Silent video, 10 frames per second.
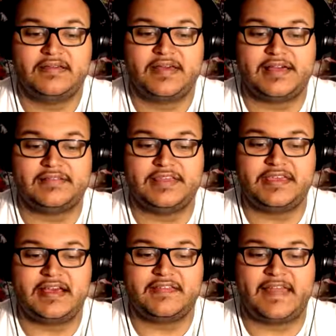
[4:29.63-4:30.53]

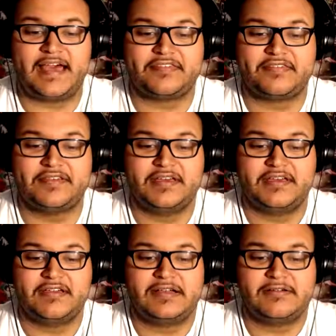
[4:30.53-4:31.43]
At last,
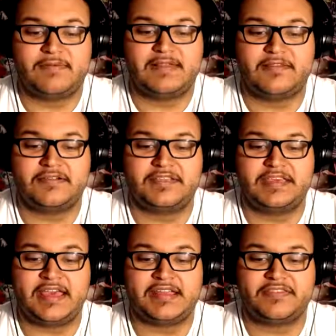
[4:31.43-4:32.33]
we looked
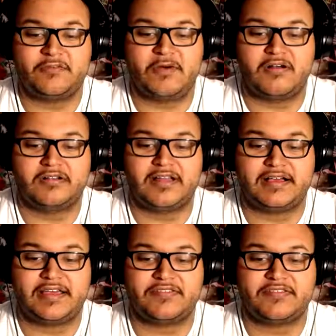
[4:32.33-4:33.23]
again at the wall clock
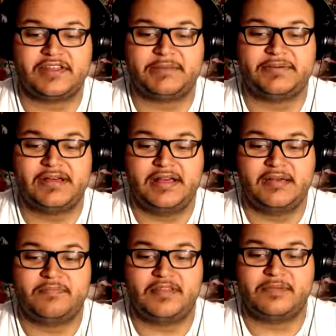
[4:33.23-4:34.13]
and stood up,
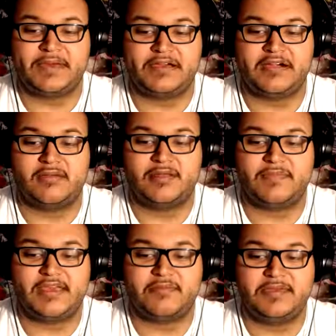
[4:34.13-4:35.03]
pulling my arm and
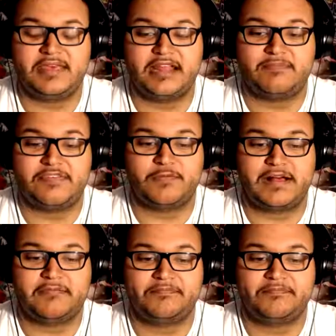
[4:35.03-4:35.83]
making me get up as well.